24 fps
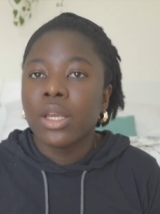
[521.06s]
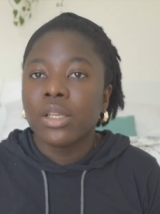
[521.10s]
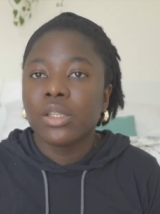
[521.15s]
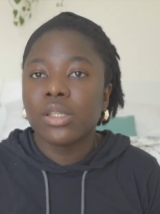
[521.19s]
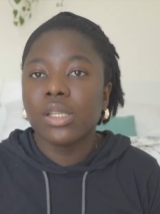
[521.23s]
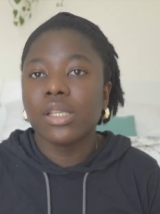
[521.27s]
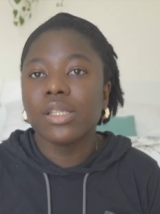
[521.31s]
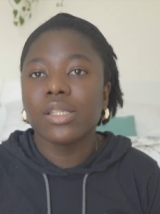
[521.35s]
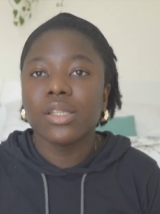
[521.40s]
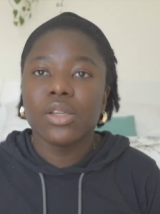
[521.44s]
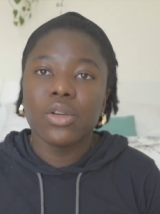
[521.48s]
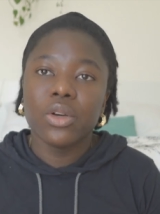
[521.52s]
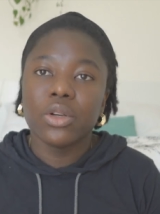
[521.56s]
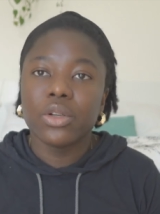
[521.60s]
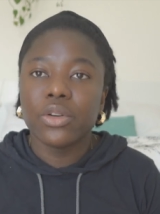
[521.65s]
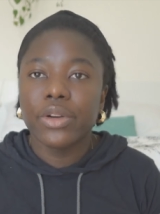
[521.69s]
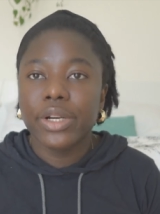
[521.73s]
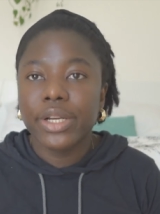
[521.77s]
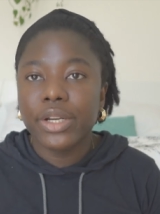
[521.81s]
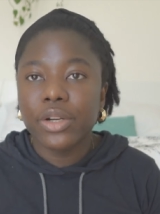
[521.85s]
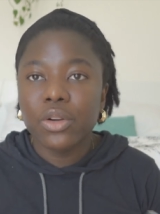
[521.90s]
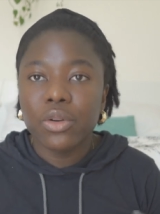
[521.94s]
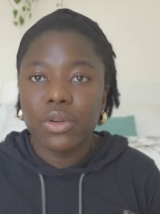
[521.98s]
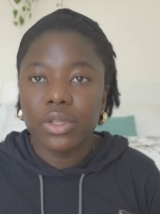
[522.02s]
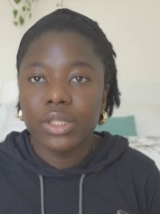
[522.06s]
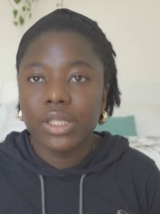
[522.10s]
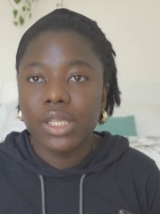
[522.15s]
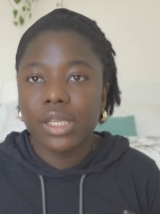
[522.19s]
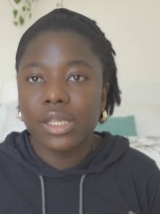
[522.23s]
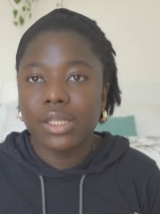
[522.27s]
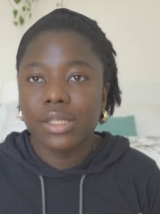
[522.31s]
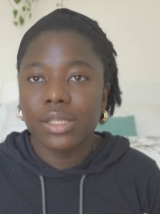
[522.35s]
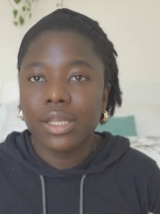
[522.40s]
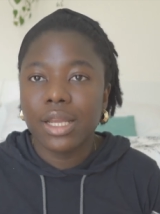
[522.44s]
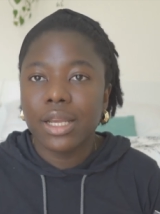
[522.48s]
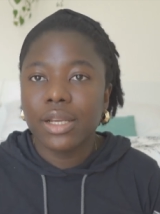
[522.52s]
since it already
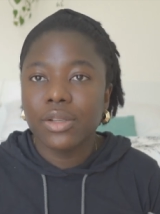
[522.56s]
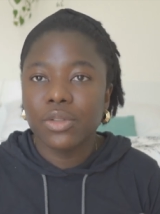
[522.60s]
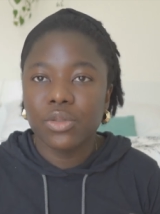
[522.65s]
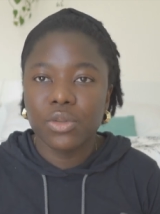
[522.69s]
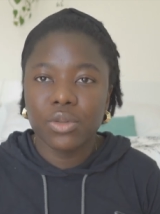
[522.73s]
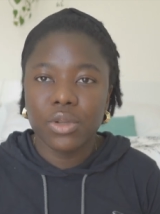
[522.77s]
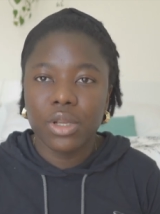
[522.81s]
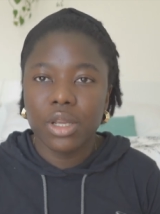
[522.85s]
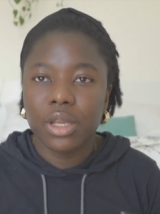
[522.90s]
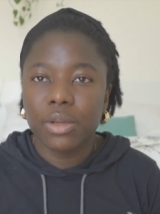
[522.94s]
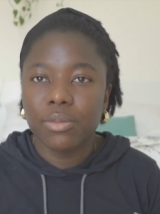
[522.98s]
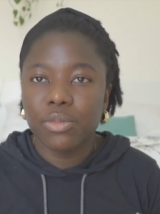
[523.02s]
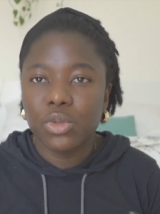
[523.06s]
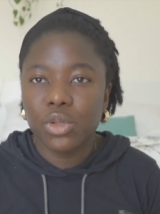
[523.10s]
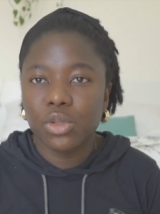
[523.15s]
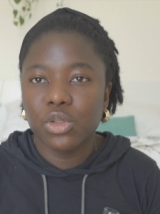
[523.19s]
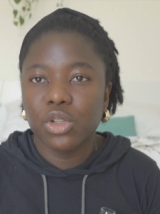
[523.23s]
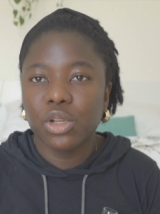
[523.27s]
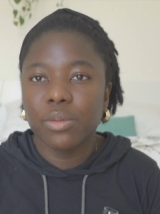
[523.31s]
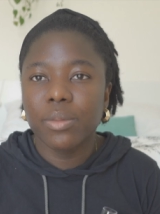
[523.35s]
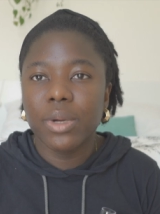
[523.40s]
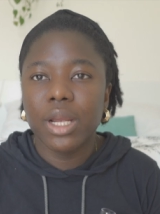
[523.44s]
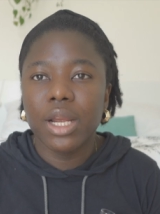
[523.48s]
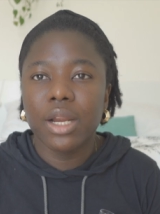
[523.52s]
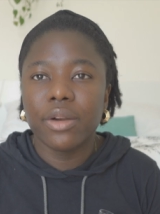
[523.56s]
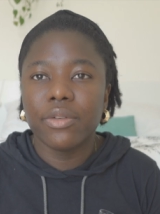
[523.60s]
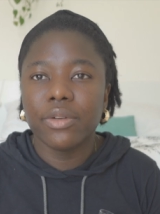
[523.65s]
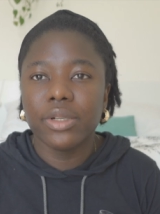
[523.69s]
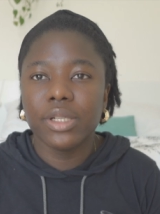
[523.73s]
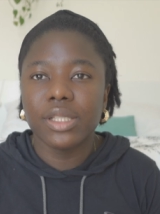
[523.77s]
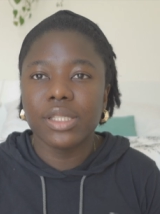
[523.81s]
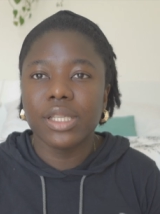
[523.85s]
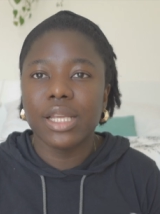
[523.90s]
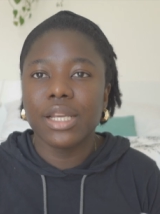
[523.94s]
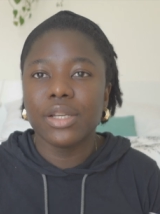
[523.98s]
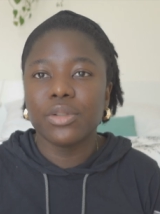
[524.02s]
contains like sodium
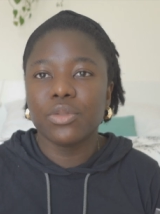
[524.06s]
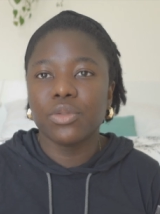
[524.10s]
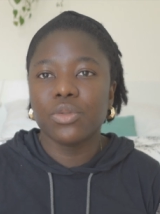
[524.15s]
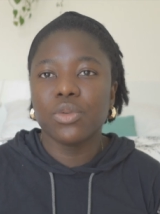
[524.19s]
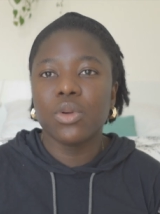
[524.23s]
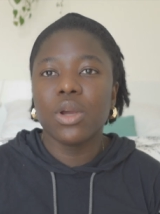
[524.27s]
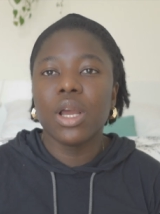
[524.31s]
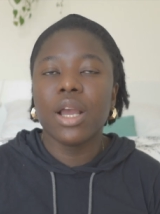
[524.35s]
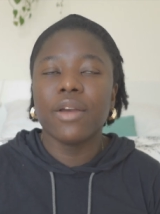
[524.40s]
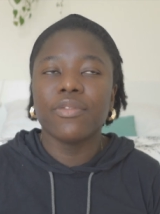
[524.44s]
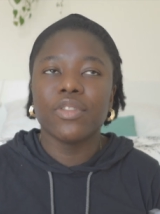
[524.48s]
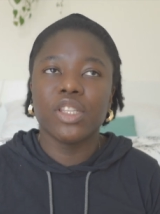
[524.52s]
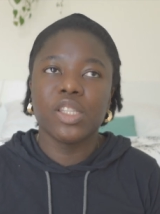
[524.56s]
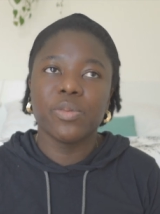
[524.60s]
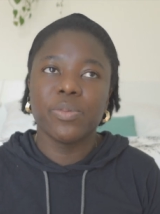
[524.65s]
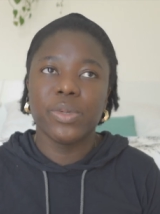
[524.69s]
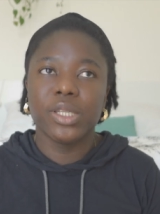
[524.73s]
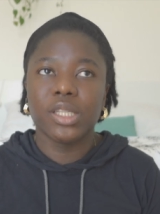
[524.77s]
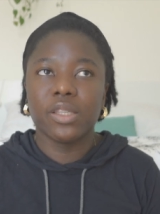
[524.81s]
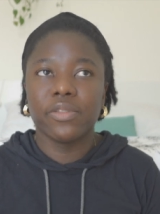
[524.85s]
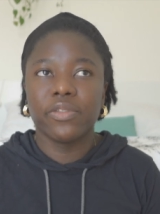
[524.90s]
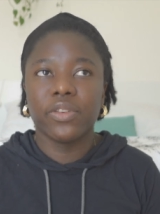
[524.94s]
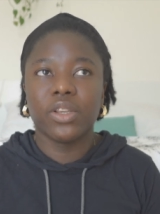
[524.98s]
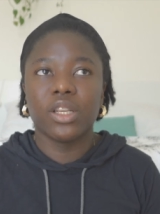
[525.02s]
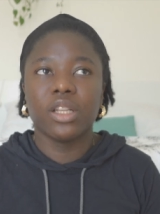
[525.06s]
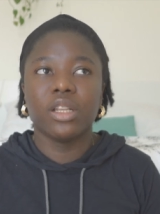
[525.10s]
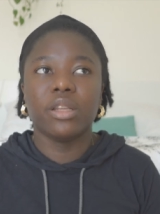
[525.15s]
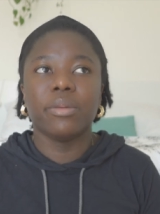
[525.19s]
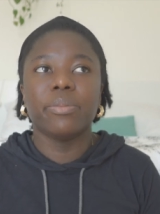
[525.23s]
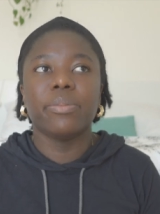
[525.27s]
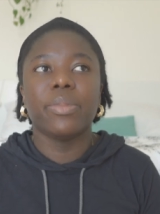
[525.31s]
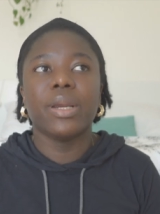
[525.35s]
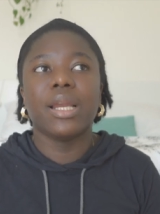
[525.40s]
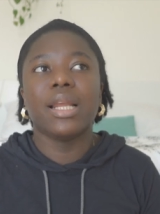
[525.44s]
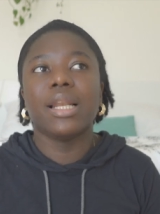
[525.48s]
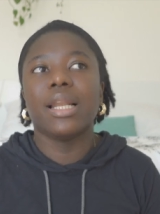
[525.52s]
hyaluronate, I do not have to specifically
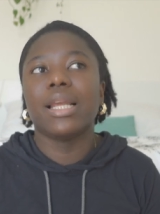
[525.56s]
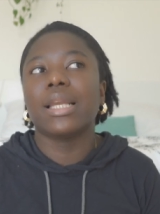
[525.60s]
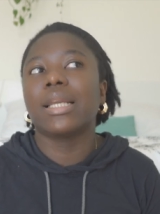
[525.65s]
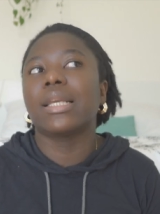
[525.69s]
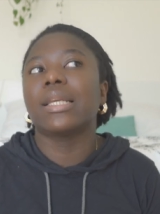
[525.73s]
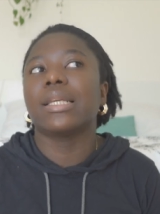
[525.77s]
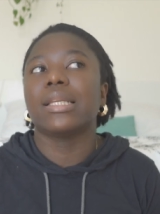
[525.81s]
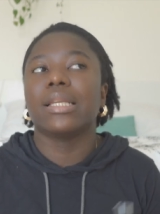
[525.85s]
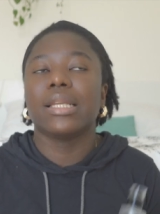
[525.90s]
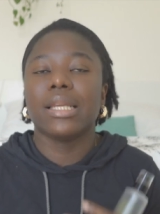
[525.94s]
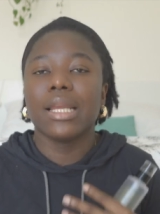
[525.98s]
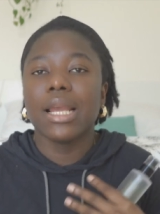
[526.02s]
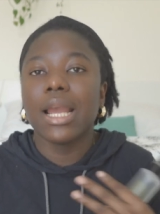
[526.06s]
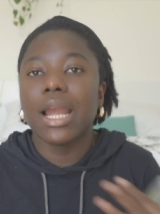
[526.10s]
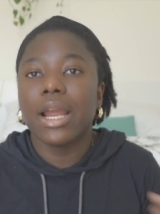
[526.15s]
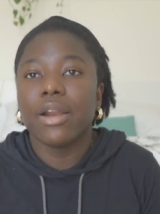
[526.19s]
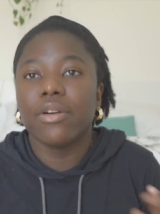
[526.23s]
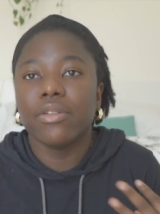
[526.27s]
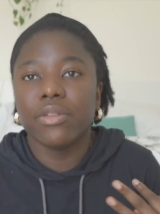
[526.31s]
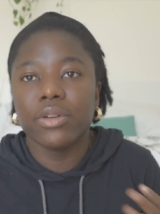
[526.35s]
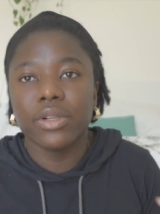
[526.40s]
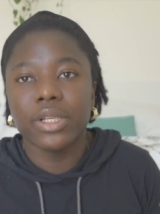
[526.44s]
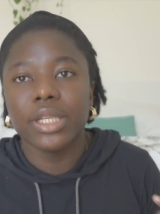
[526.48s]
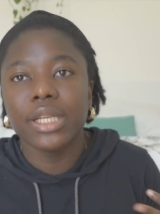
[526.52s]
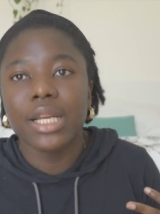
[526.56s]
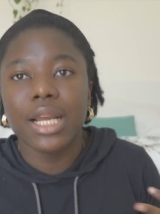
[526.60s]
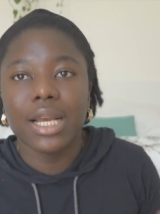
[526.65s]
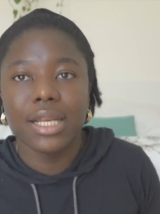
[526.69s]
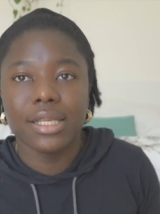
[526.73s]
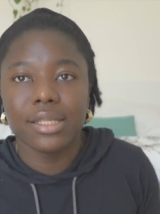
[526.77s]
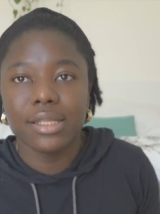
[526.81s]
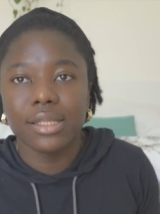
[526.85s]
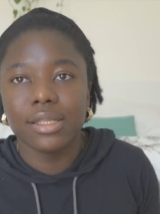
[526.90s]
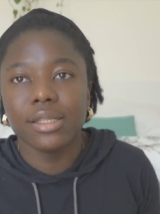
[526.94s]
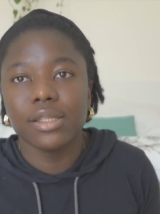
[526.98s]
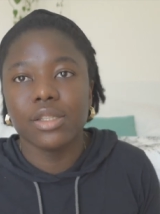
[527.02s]
buy like a hyaluronic
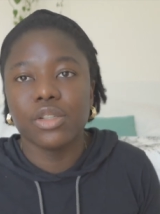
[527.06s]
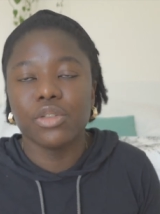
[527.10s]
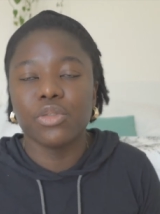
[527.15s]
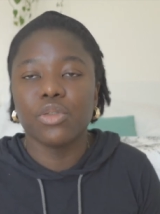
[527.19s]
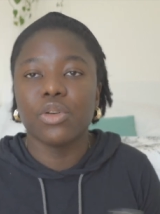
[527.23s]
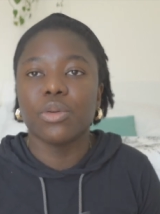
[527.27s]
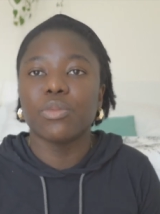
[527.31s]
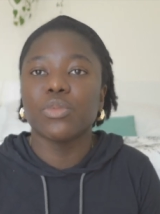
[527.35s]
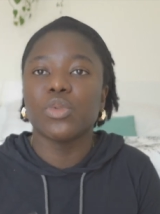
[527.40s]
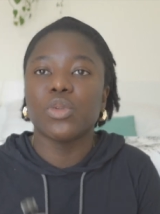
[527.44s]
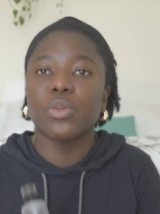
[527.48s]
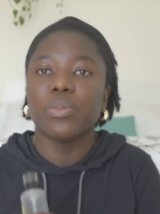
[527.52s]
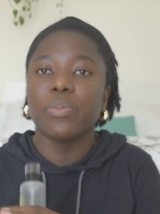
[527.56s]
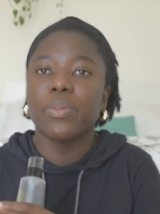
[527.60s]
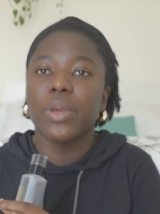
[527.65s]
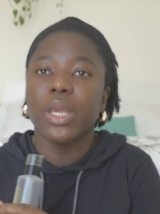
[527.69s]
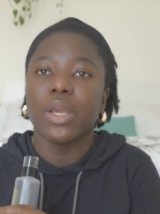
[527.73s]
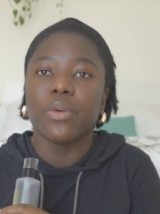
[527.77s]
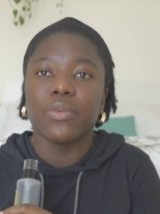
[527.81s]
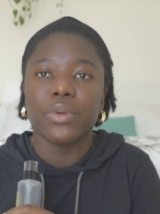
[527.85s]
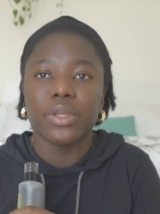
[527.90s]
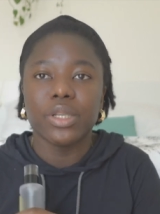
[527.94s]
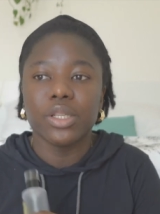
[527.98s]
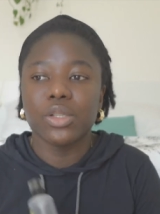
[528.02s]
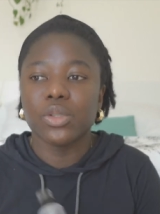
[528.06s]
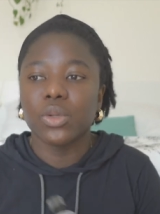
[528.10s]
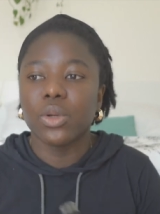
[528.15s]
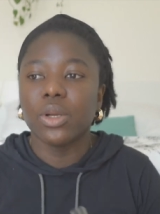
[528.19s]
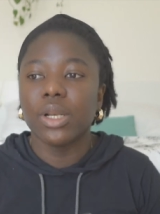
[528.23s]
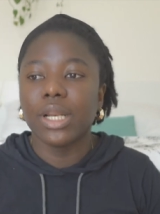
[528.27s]
acid serum to pair with this.